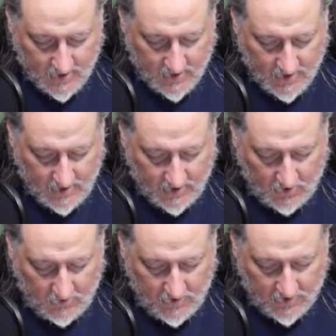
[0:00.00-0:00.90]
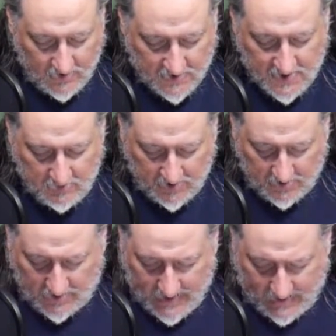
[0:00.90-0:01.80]
your
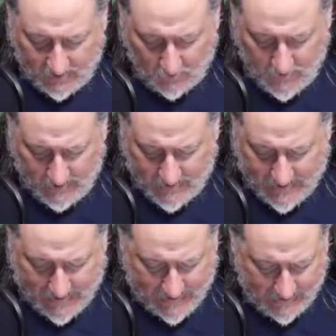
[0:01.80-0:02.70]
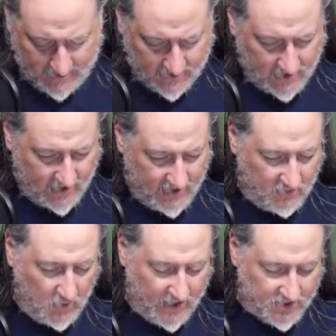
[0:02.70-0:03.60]
typical Halloween hag kind of
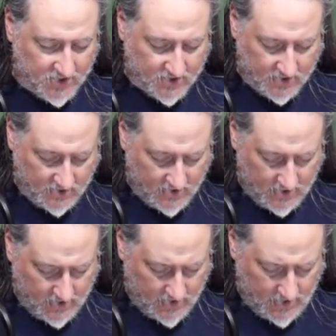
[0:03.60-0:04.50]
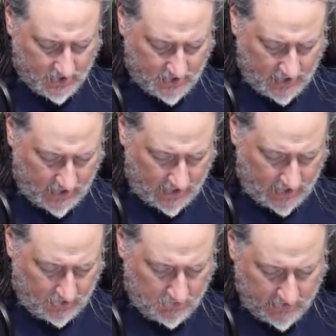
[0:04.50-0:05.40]
witch.
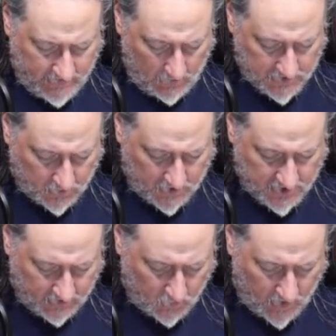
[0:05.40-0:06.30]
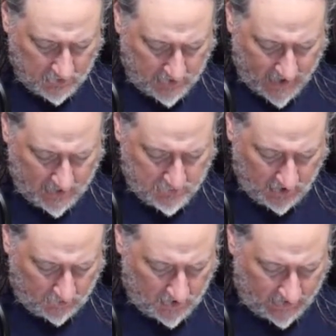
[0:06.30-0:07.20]
That was originally written by
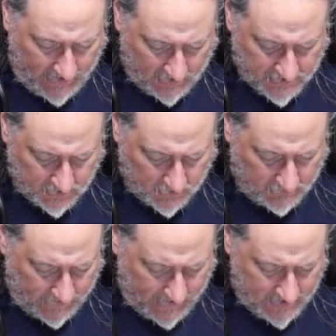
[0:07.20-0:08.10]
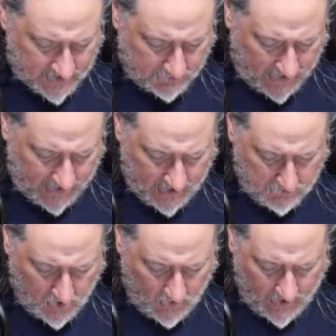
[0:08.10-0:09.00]
Bill Mulhausen, revised by Kim
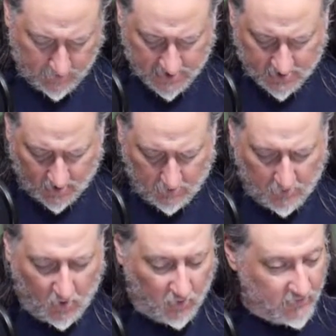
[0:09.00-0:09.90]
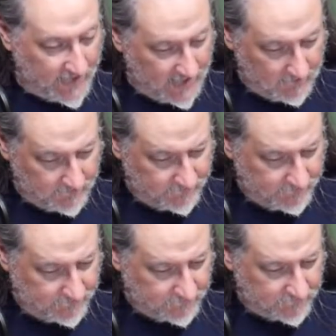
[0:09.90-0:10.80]
Moham and Tom Moldvay.
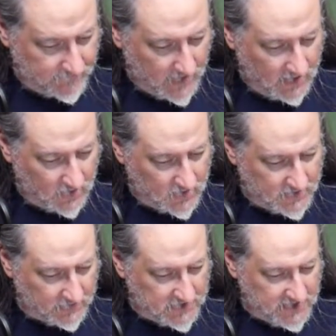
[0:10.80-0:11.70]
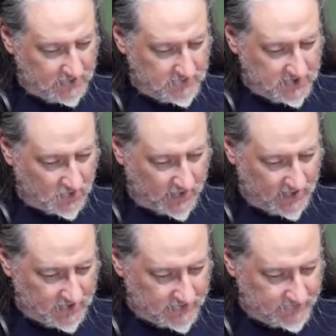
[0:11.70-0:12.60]
Christopher Sims, greetings.